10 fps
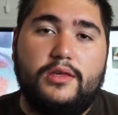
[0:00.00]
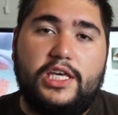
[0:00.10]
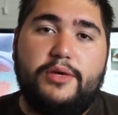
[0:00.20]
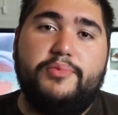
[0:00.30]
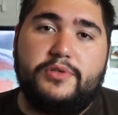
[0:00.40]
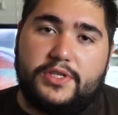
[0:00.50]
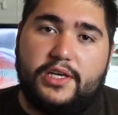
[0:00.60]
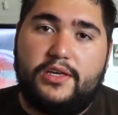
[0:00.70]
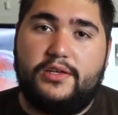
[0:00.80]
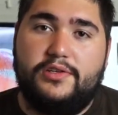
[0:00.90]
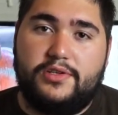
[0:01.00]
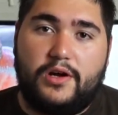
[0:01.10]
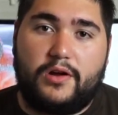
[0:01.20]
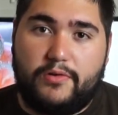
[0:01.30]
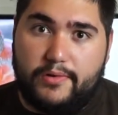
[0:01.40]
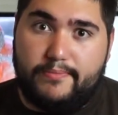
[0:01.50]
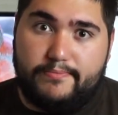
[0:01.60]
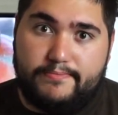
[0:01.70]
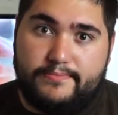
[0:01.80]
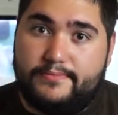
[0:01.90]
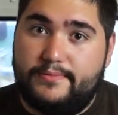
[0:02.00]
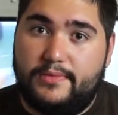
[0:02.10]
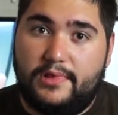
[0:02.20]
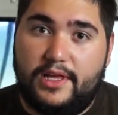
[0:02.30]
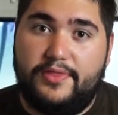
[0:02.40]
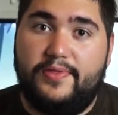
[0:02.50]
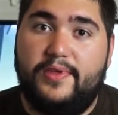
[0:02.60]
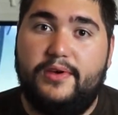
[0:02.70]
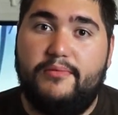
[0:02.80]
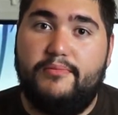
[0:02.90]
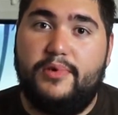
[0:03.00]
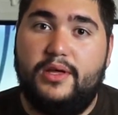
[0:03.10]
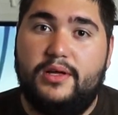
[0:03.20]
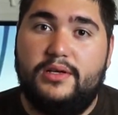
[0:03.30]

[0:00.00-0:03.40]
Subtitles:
Keep your tank in a dark room. Let them